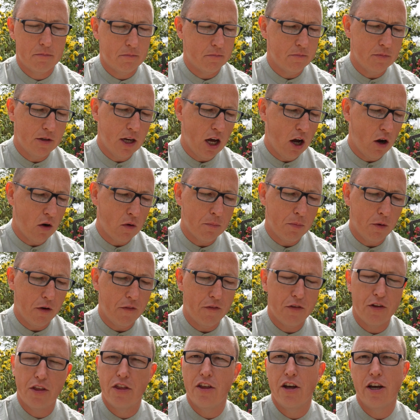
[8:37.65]
No,
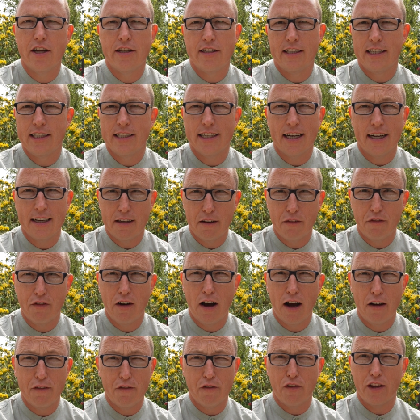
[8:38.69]
but for
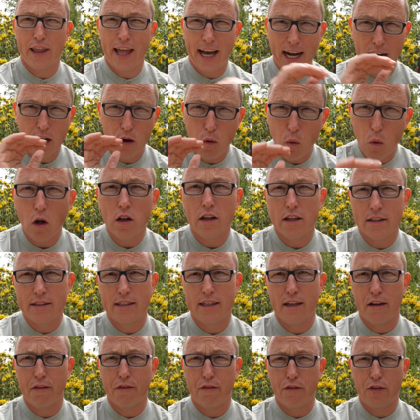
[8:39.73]
$13.95 for that
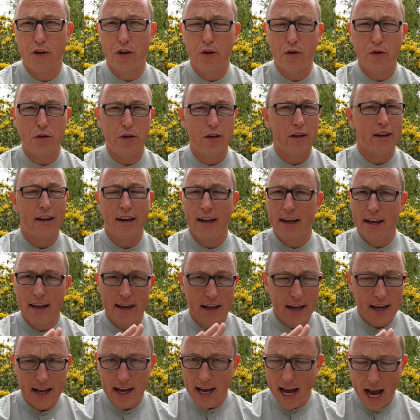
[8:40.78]
quality of food,
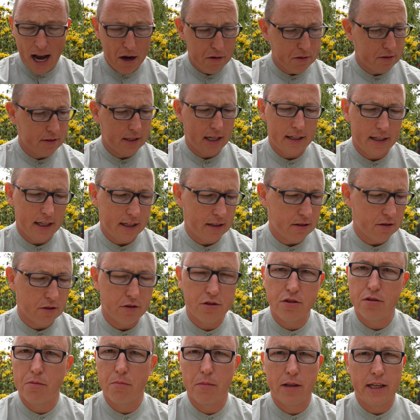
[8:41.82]
outstanding.
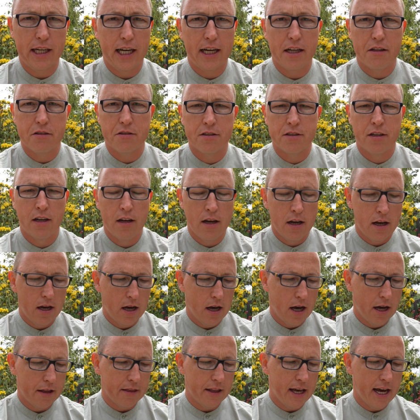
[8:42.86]
Does something else.
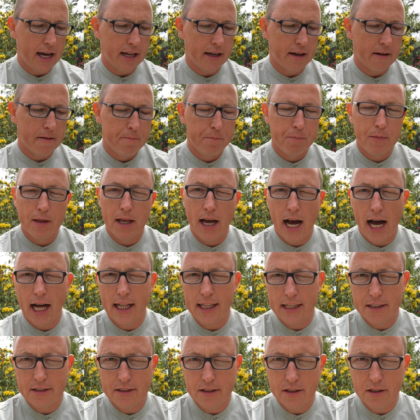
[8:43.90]
And then
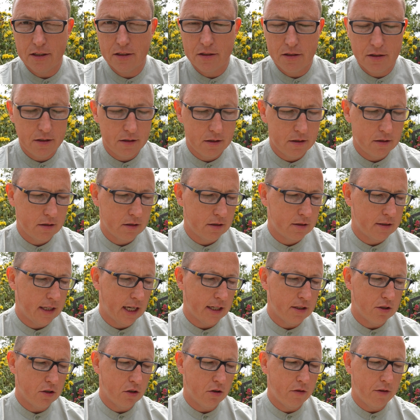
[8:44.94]
Alex's
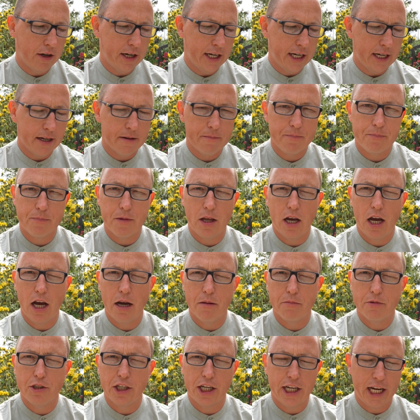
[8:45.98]
tandoori
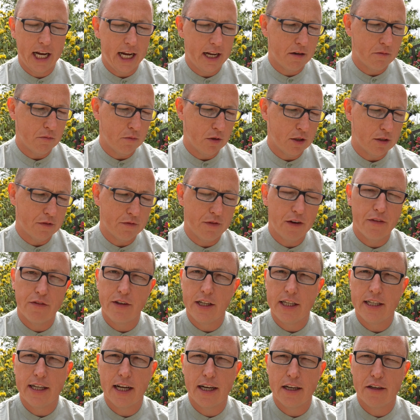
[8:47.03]
chicken was
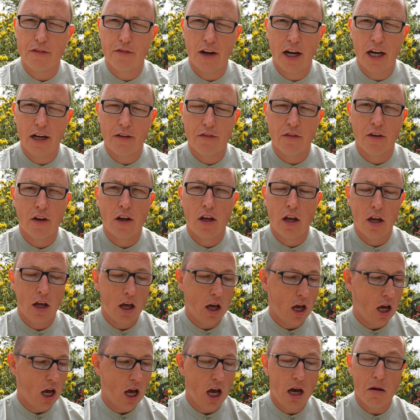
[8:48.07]

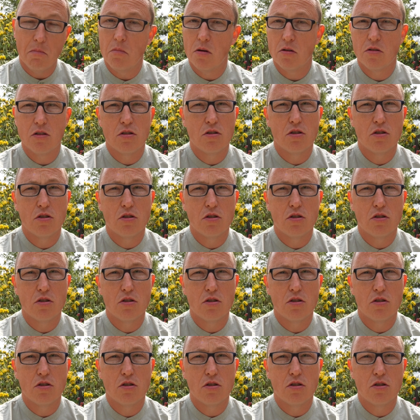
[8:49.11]
$15.95.